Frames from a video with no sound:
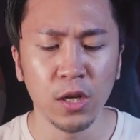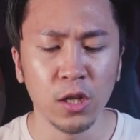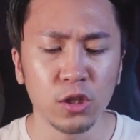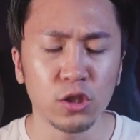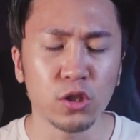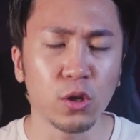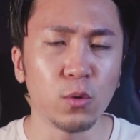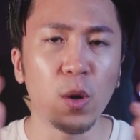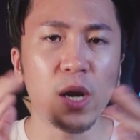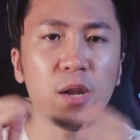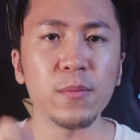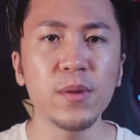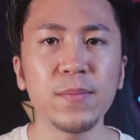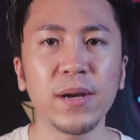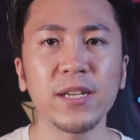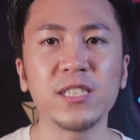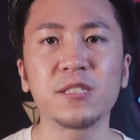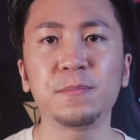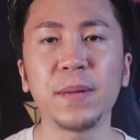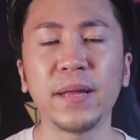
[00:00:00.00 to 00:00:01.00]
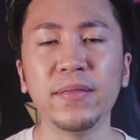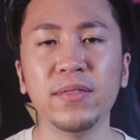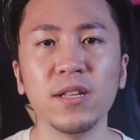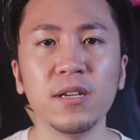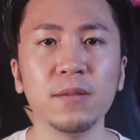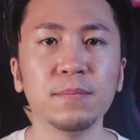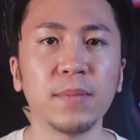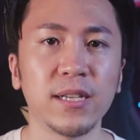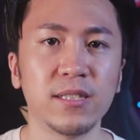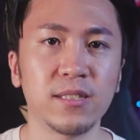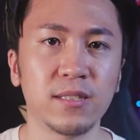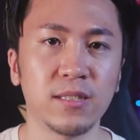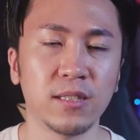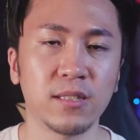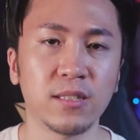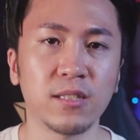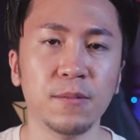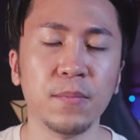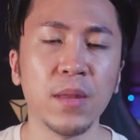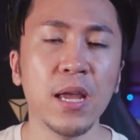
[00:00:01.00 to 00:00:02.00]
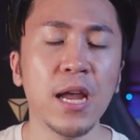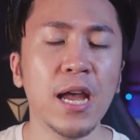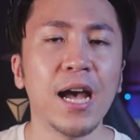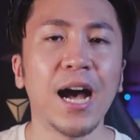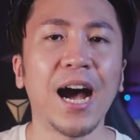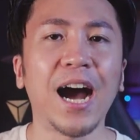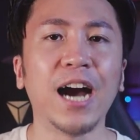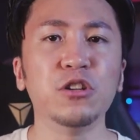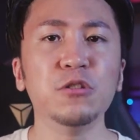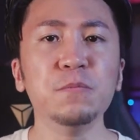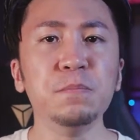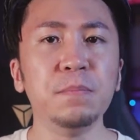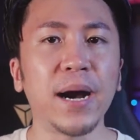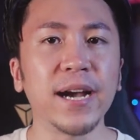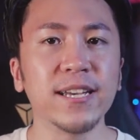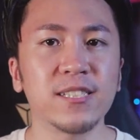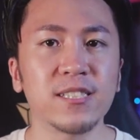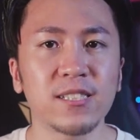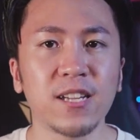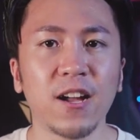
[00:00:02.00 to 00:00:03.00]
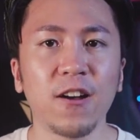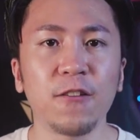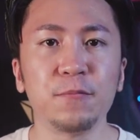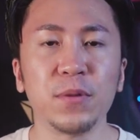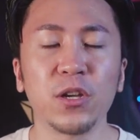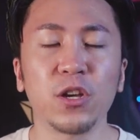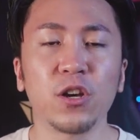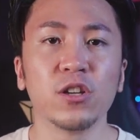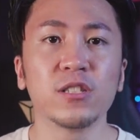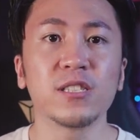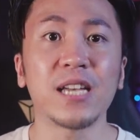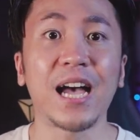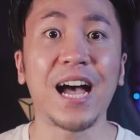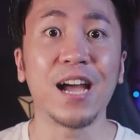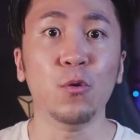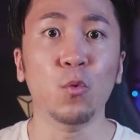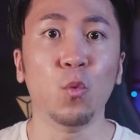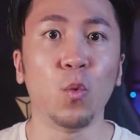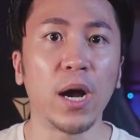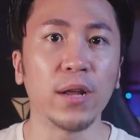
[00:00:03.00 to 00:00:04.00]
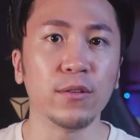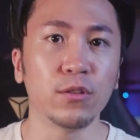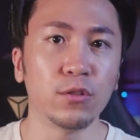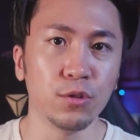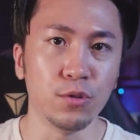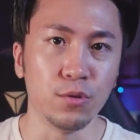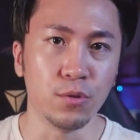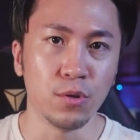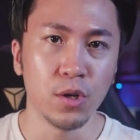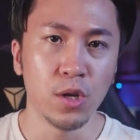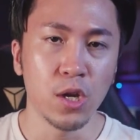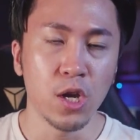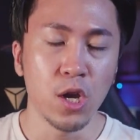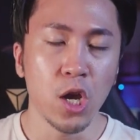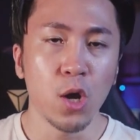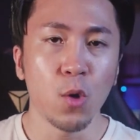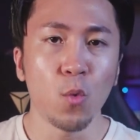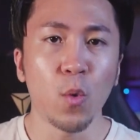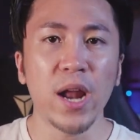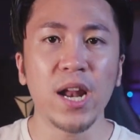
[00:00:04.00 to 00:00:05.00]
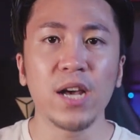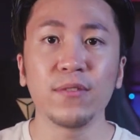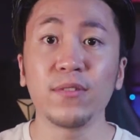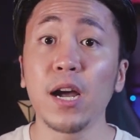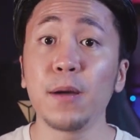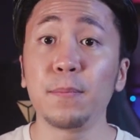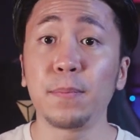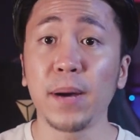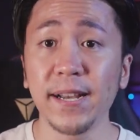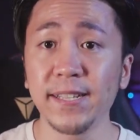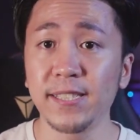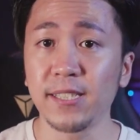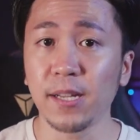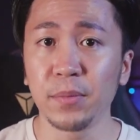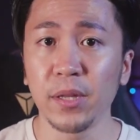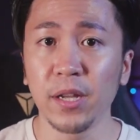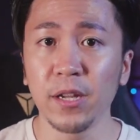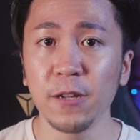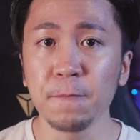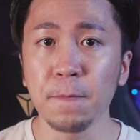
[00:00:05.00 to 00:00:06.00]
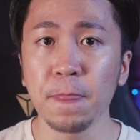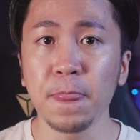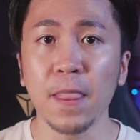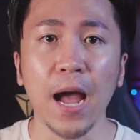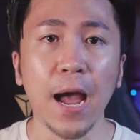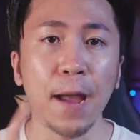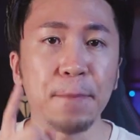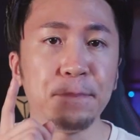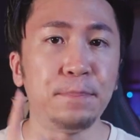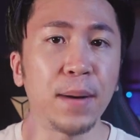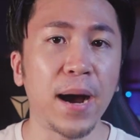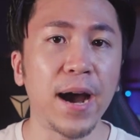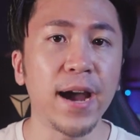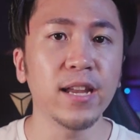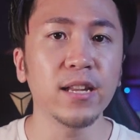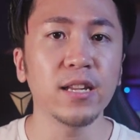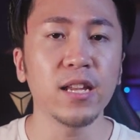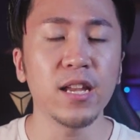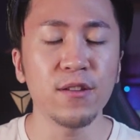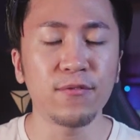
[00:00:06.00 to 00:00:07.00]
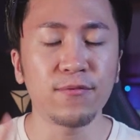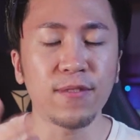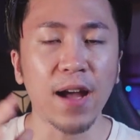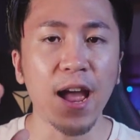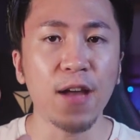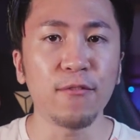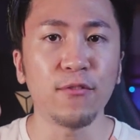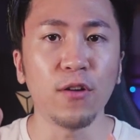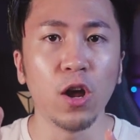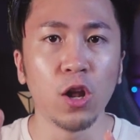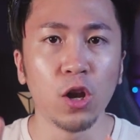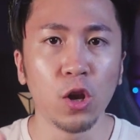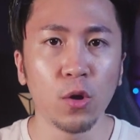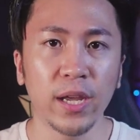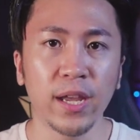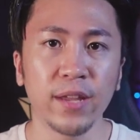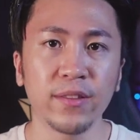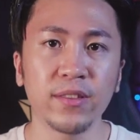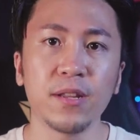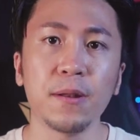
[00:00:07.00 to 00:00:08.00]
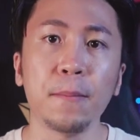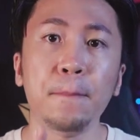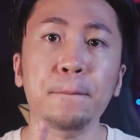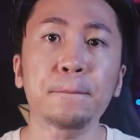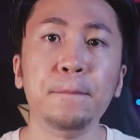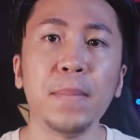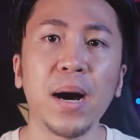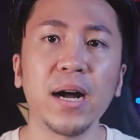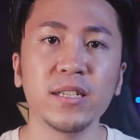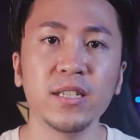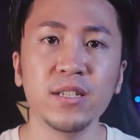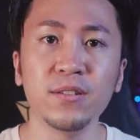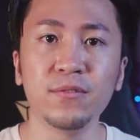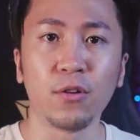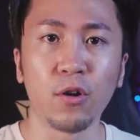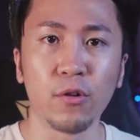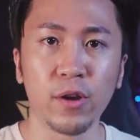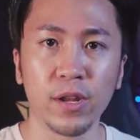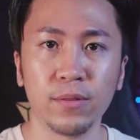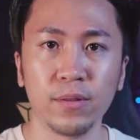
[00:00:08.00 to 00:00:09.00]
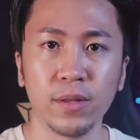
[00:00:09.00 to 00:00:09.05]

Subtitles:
So what I mean by spending by system, I don't buy stuff because I want to. Whenever I buy something, I buy it if I've allocated money for it.